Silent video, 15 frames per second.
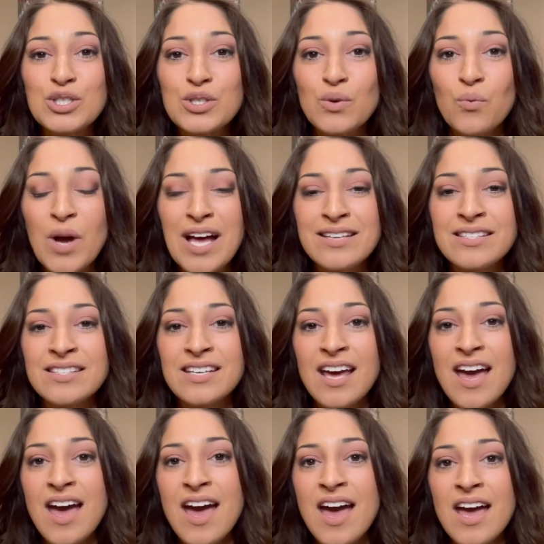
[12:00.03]
the West
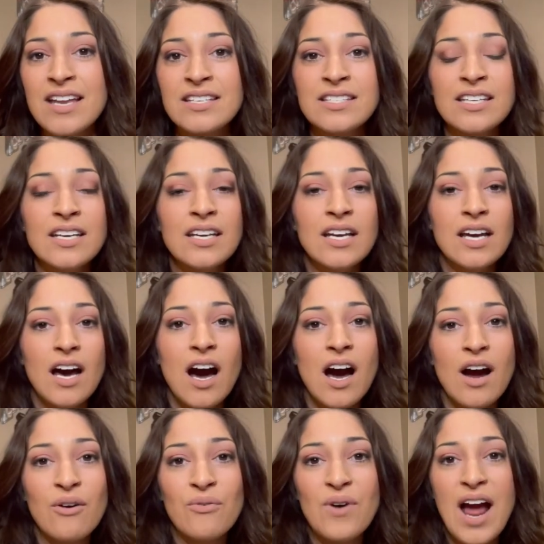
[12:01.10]
End,
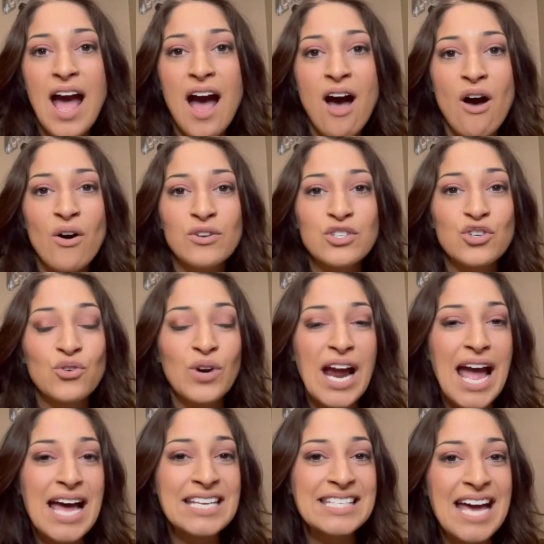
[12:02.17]
around
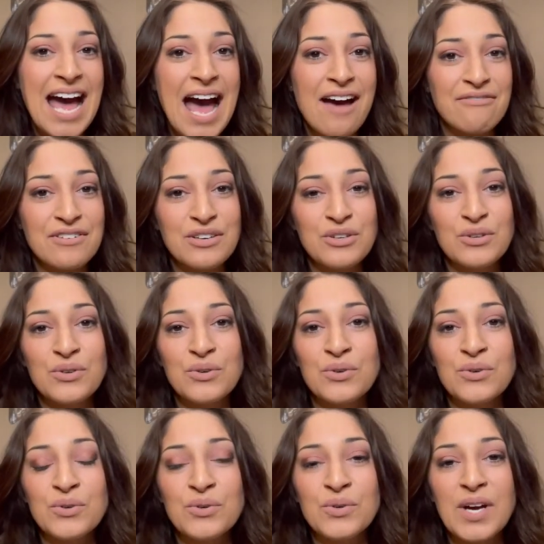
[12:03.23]
Grand
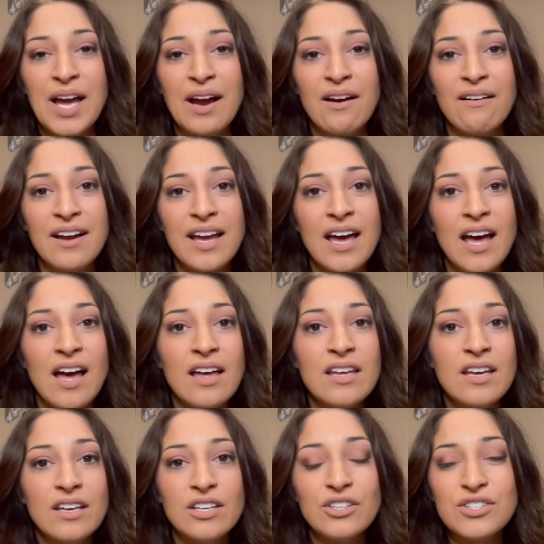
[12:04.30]
Avenue area.
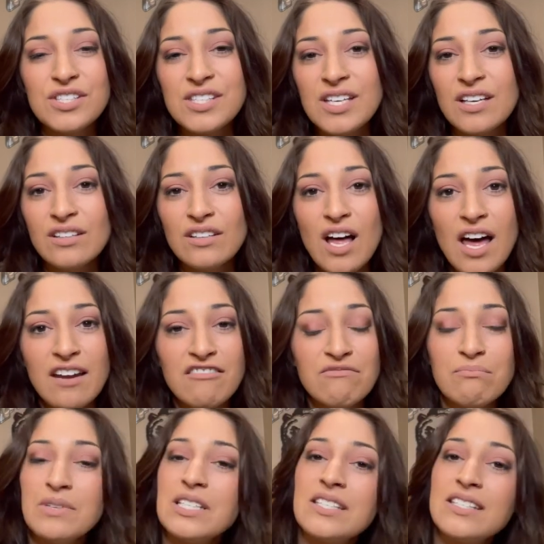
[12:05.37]
You'll see a lot of
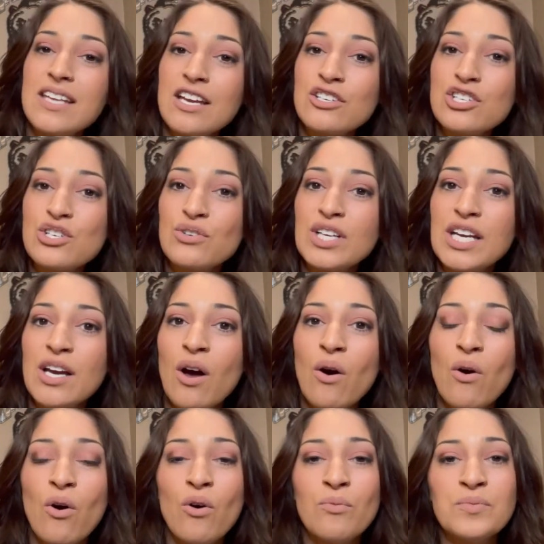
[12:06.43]
mid-century
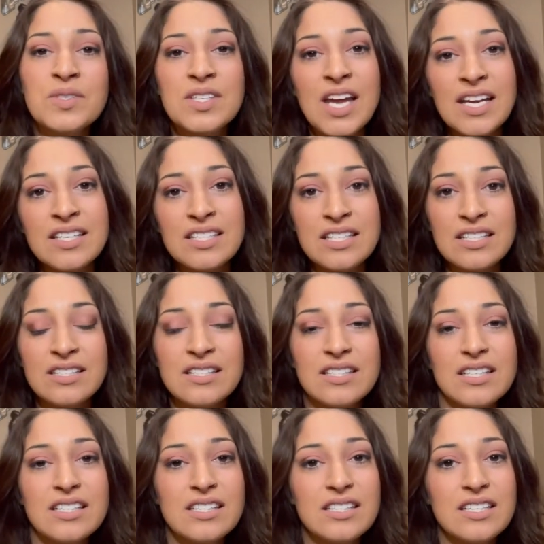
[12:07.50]
homes,
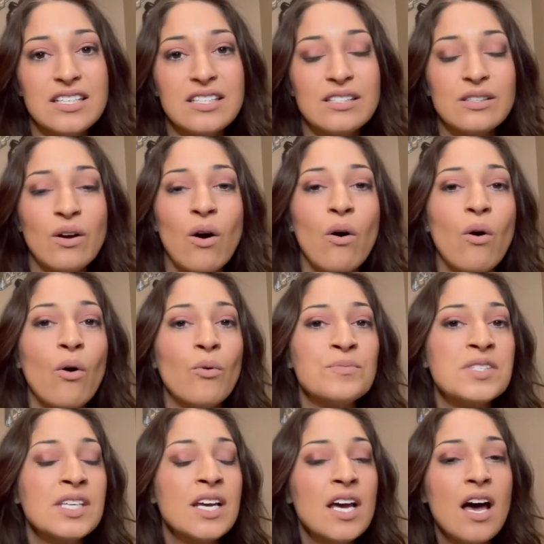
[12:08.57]
1960s
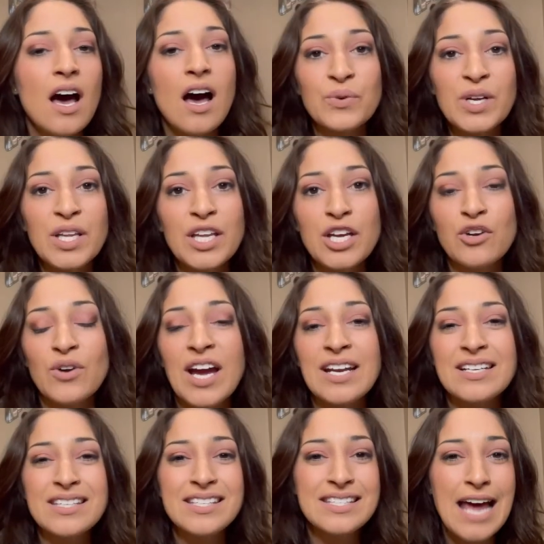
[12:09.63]
homes, really great
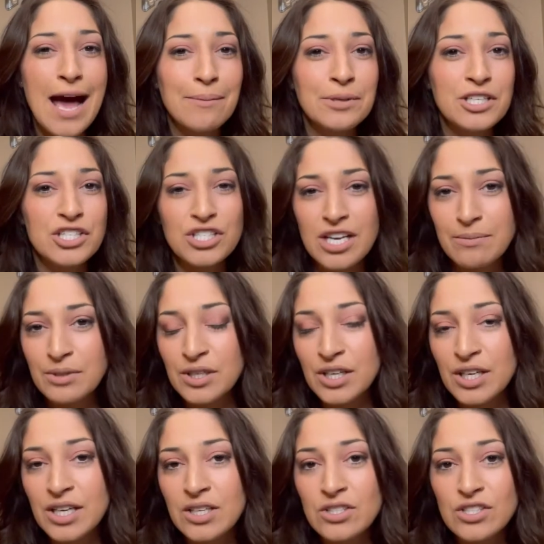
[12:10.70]
established
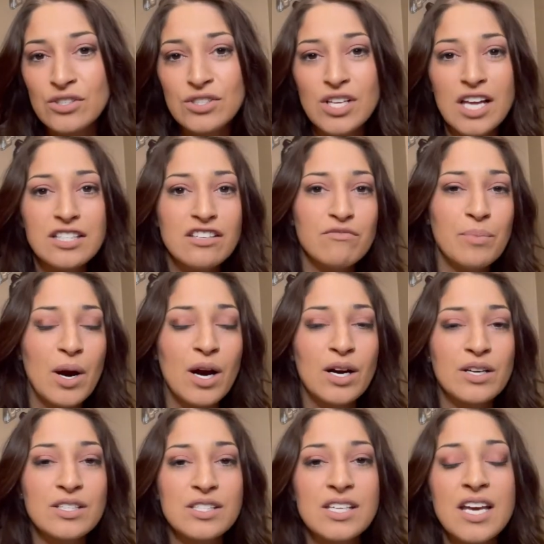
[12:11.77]
neighborhoods. There's lots of
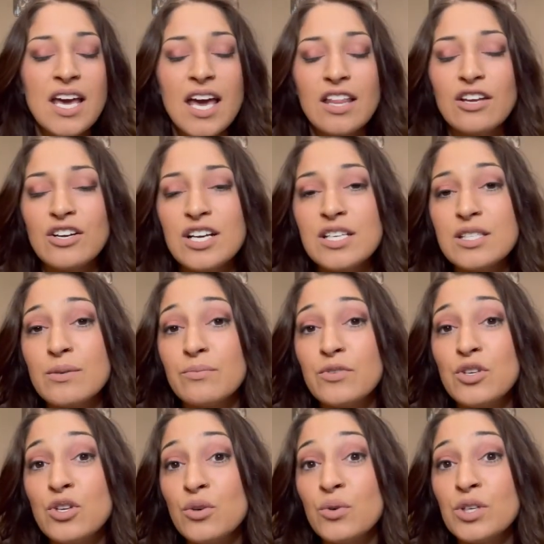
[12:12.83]
parks. There is a
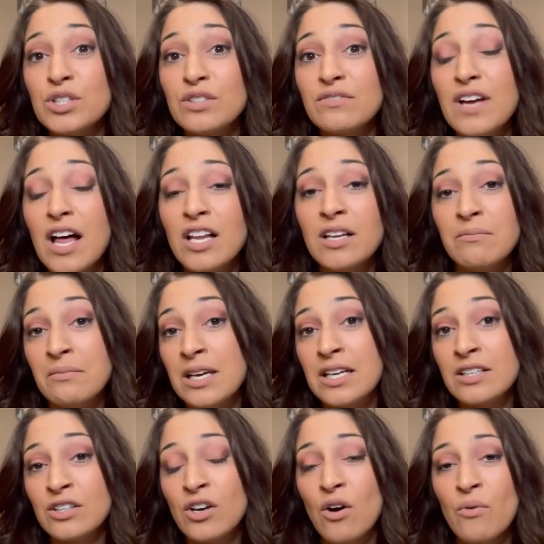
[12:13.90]
newer
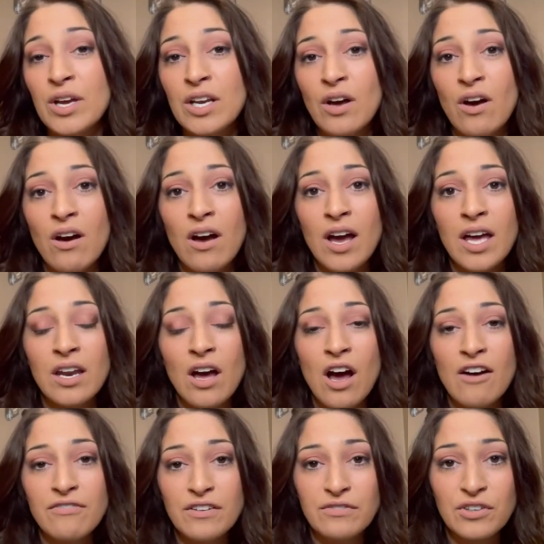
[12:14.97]
development going on
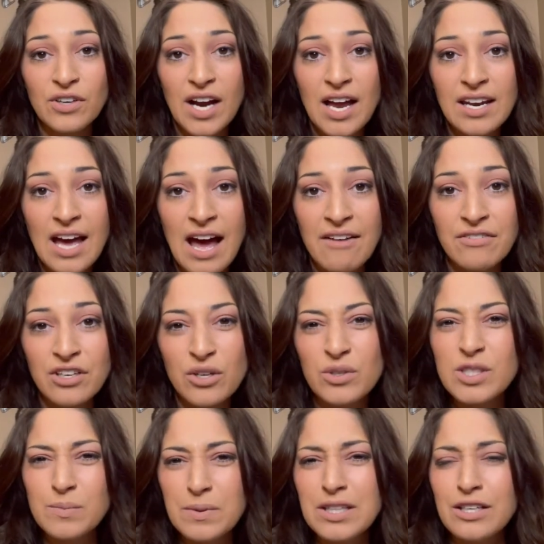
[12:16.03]
off of Grand Avenue.
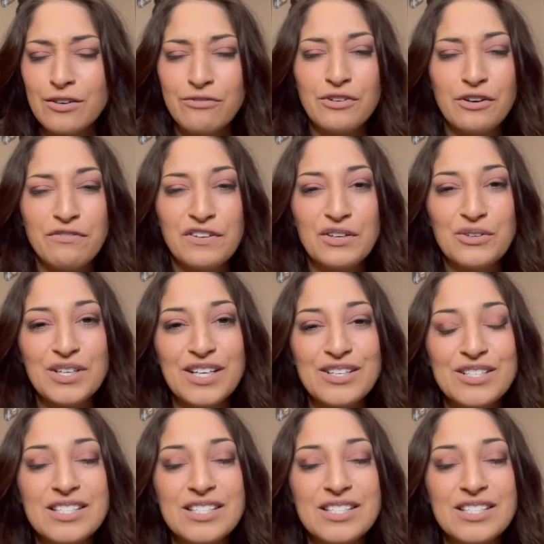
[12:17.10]
It's been there for a few years